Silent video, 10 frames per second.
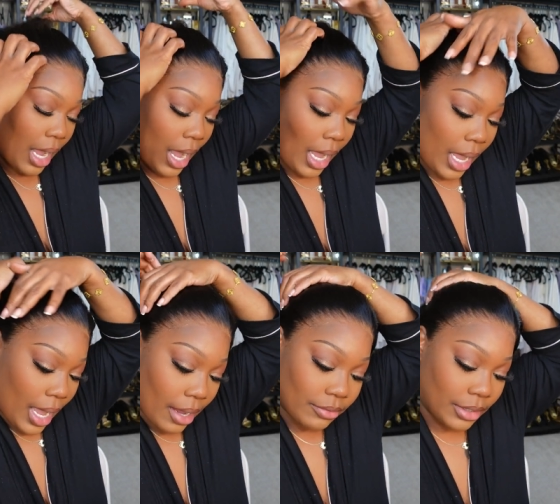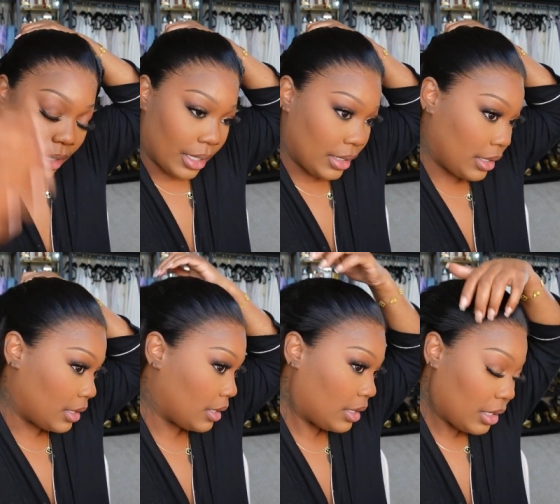I have done.
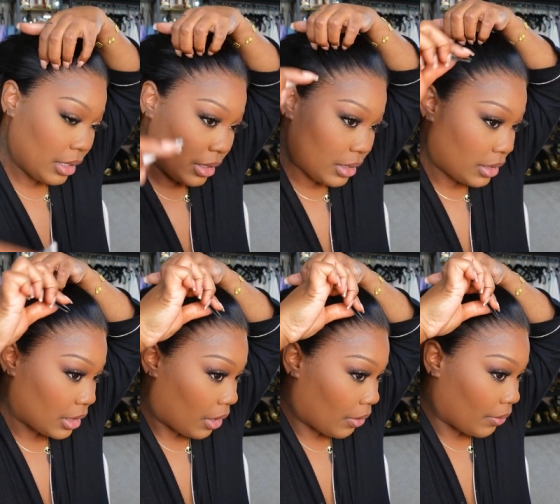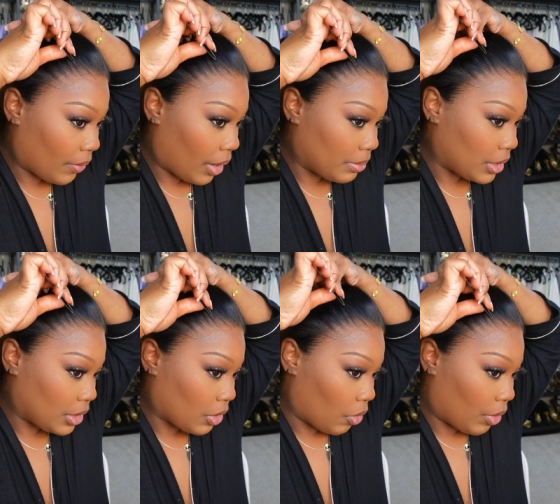So I'm
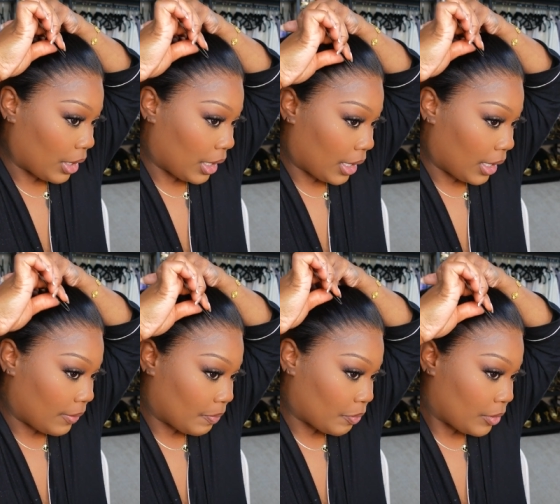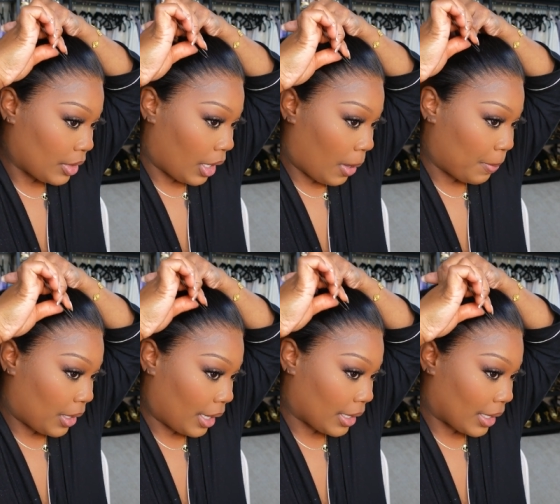just going in and
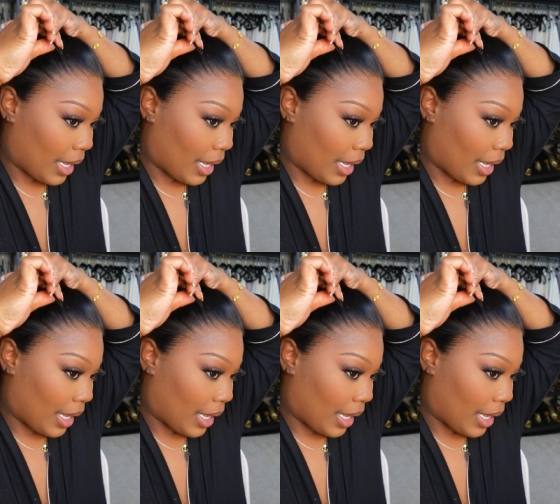plucking.